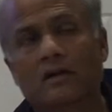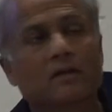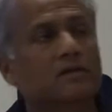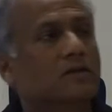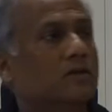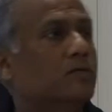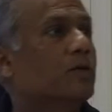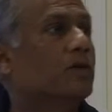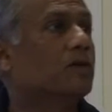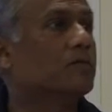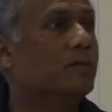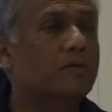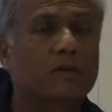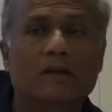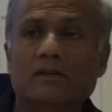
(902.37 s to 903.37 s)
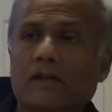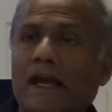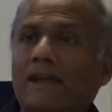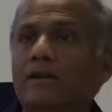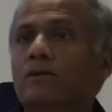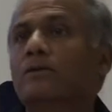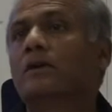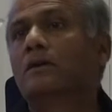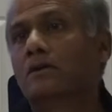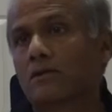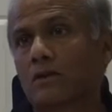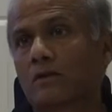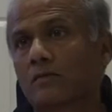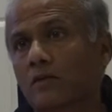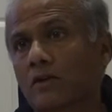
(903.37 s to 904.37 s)
Just because people tell you
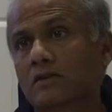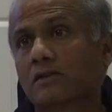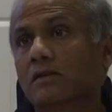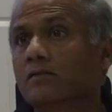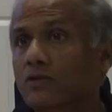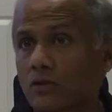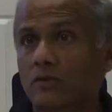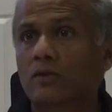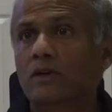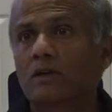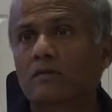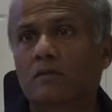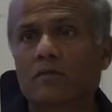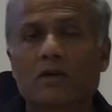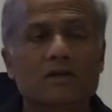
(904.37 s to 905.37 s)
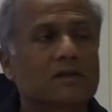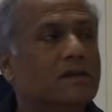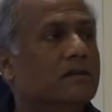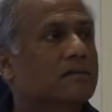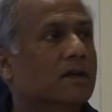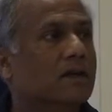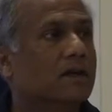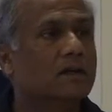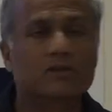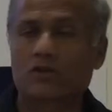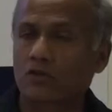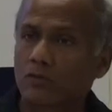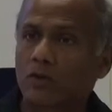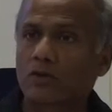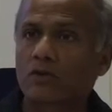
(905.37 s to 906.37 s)
you're a Muslim, so you become a Muslim.
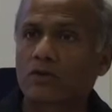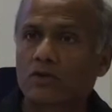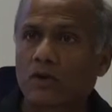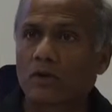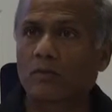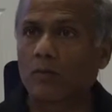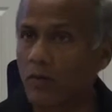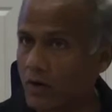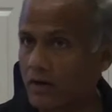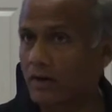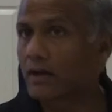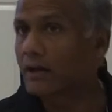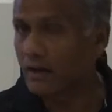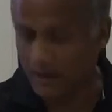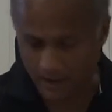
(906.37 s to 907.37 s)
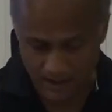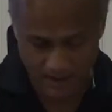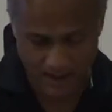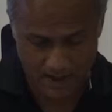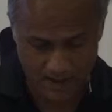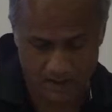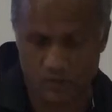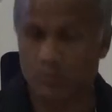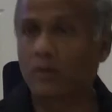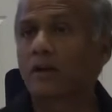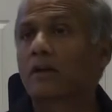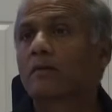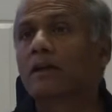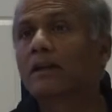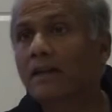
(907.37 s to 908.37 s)
Just because you are born in India, you
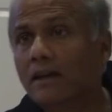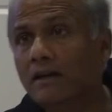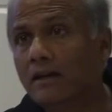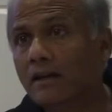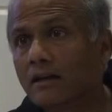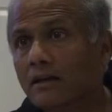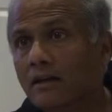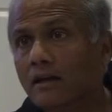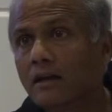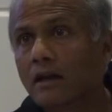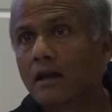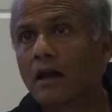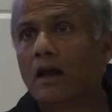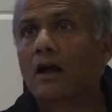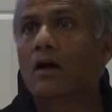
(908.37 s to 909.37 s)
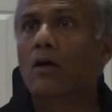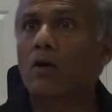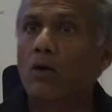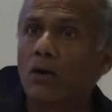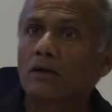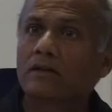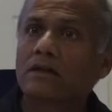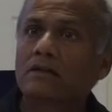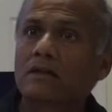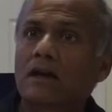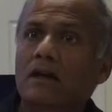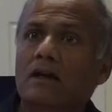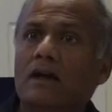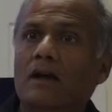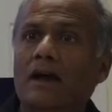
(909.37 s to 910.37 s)
become an Indian. All these
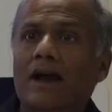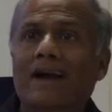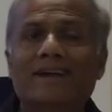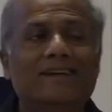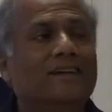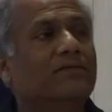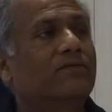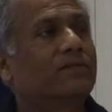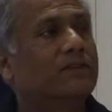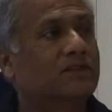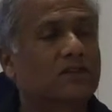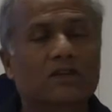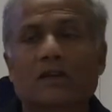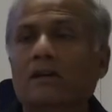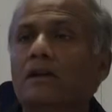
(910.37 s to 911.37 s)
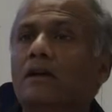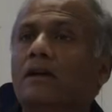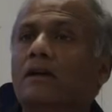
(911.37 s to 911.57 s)
are artificial